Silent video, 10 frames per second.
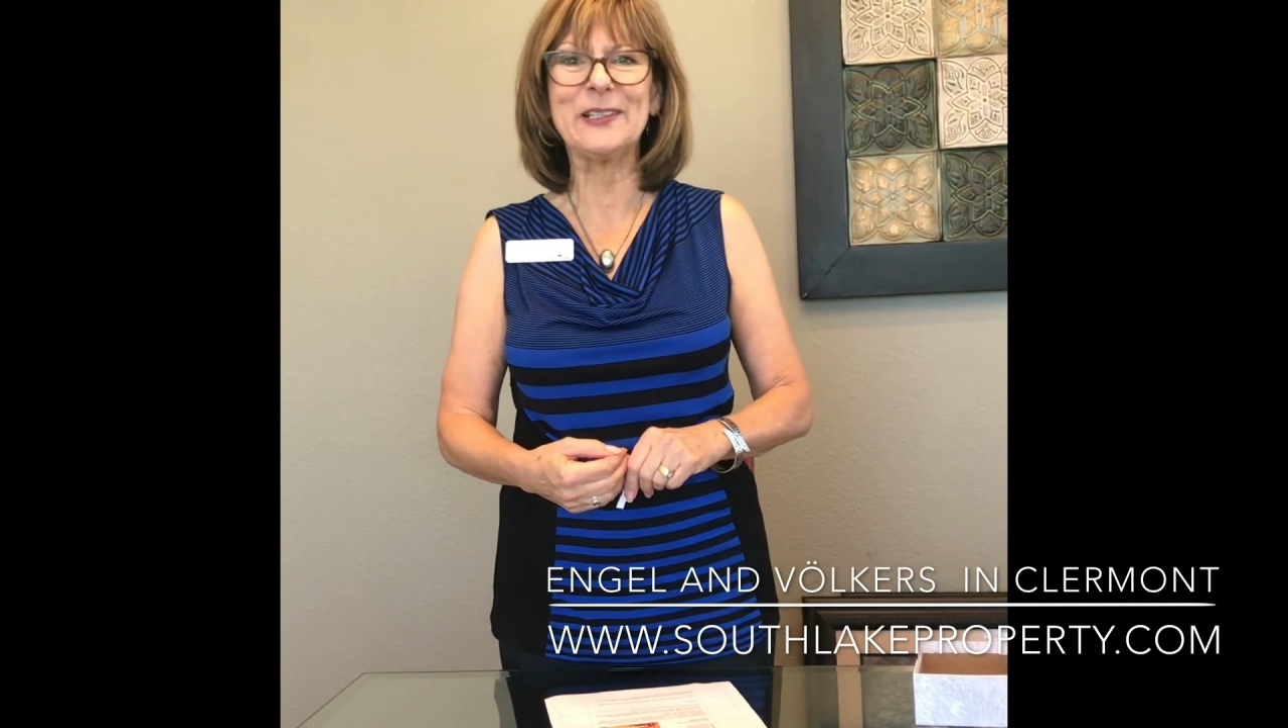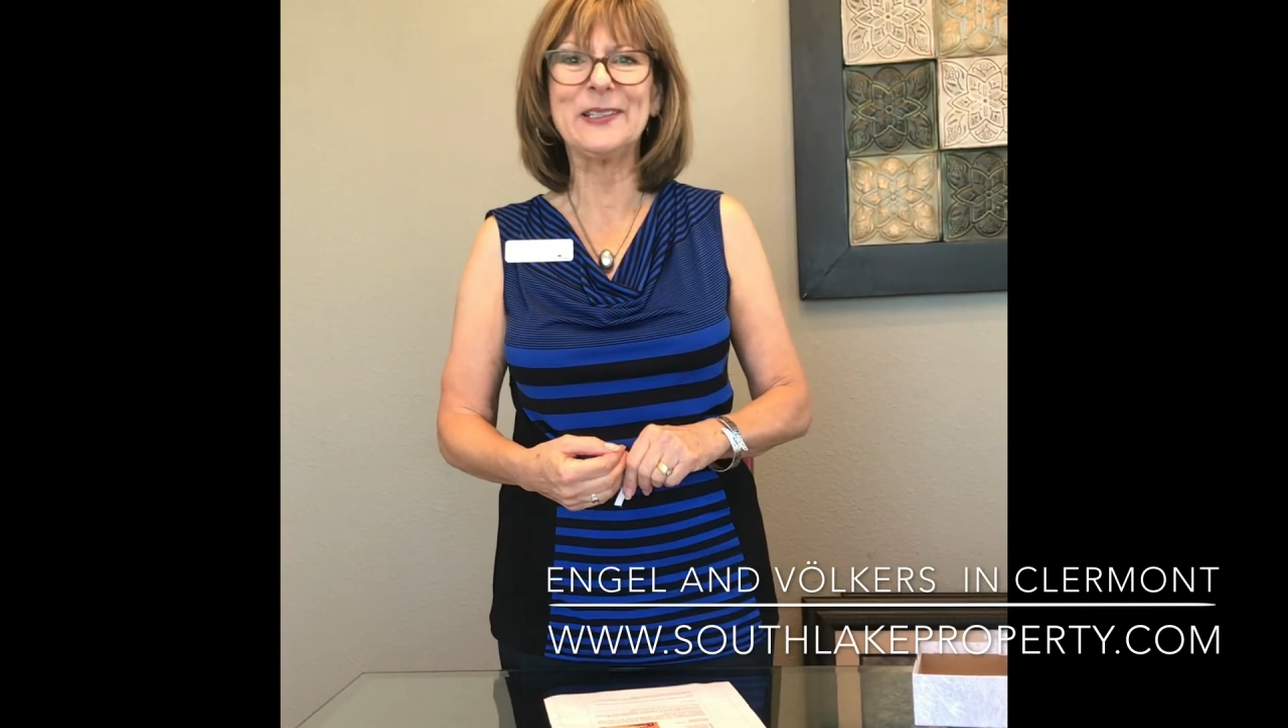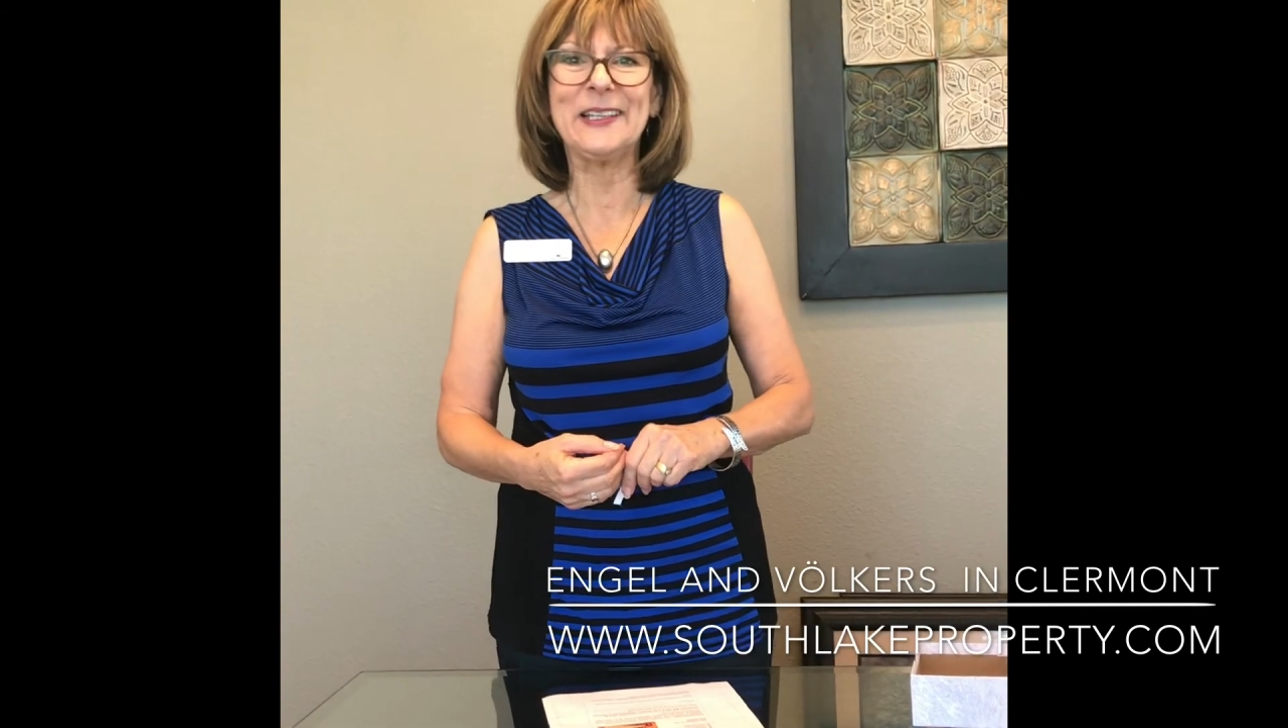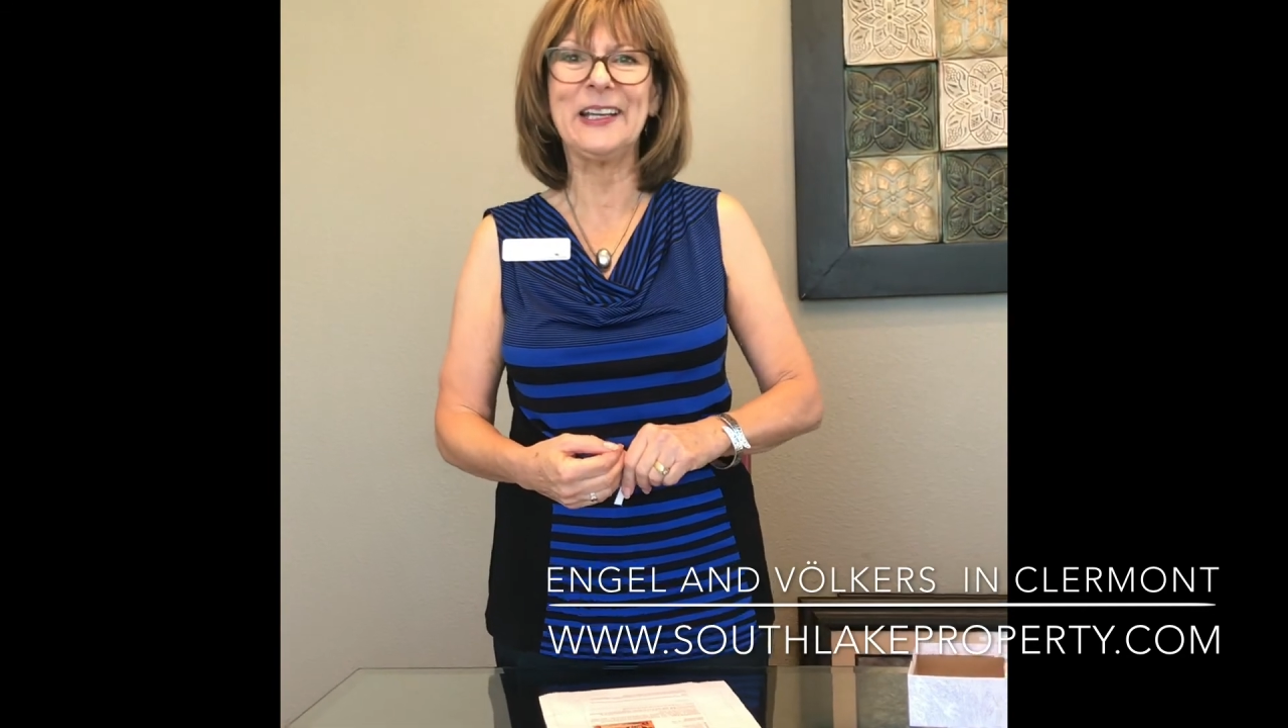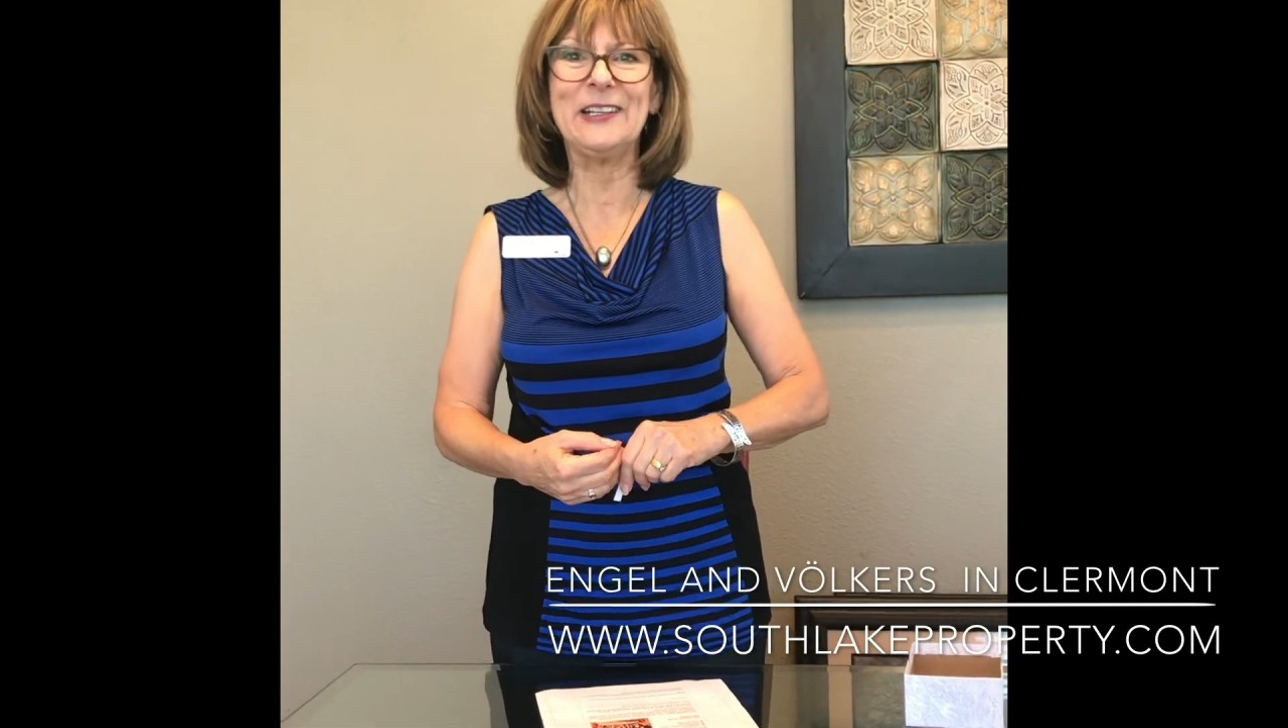to
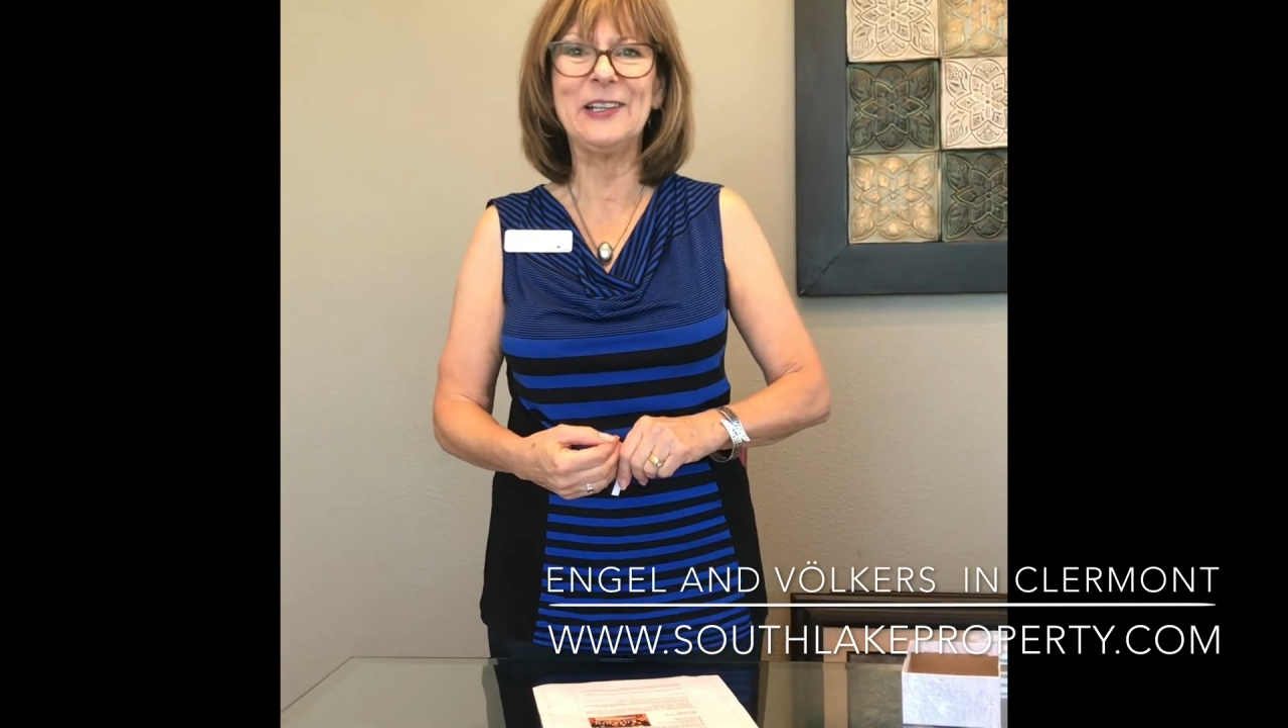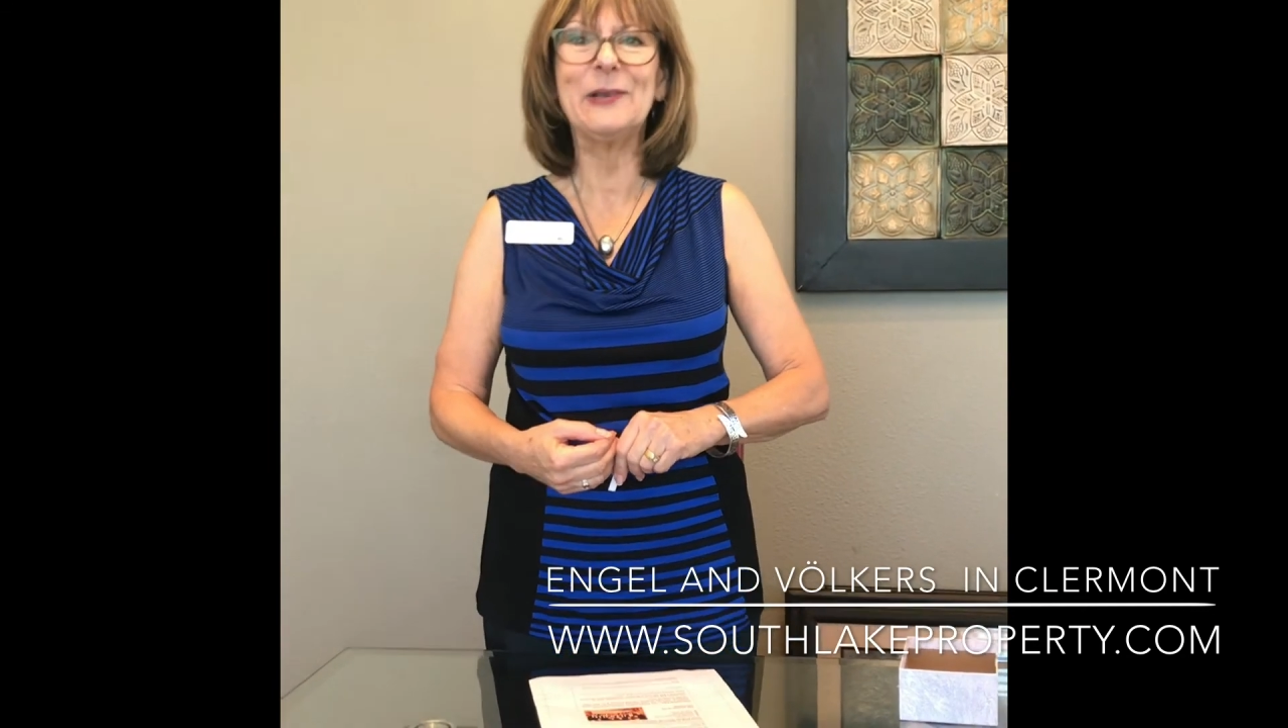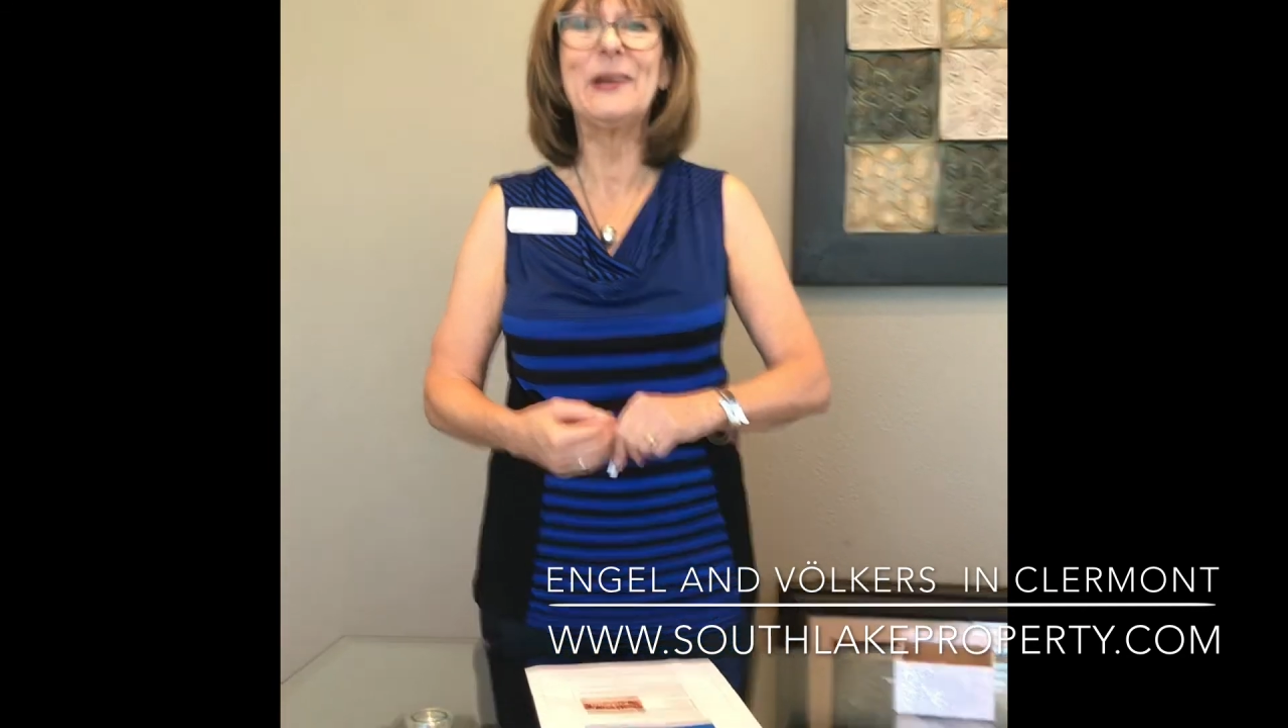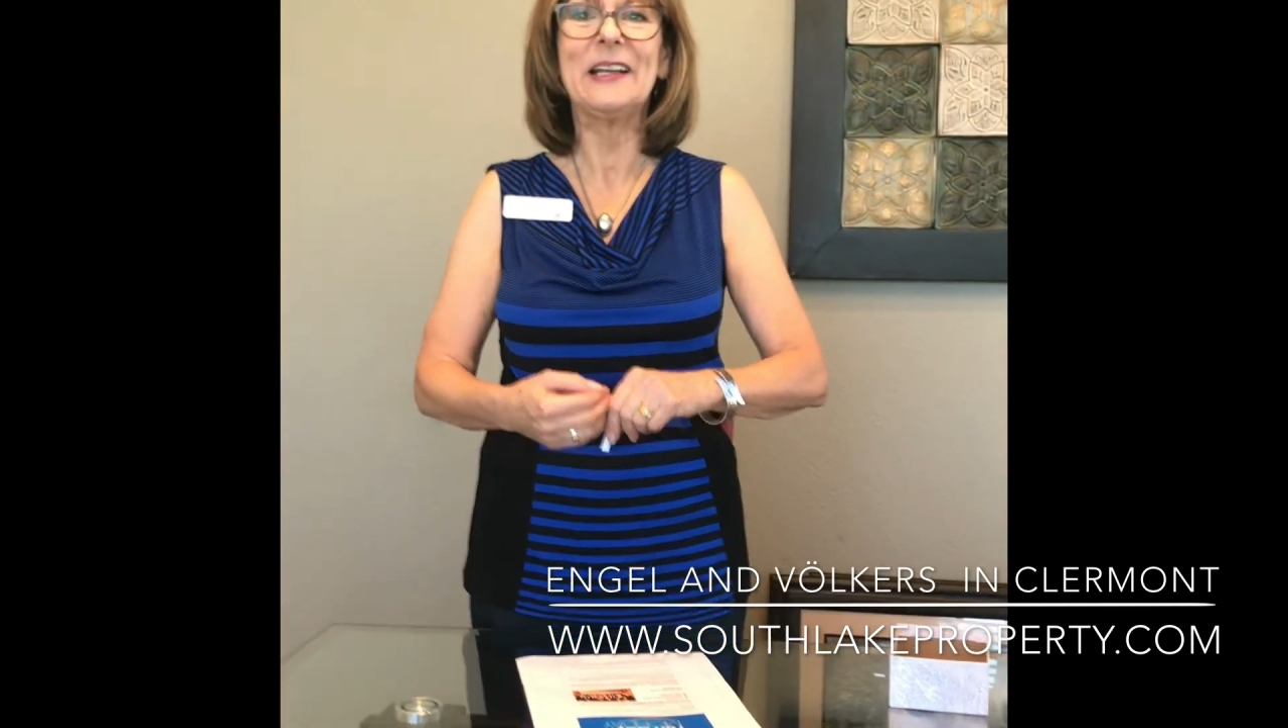seeing you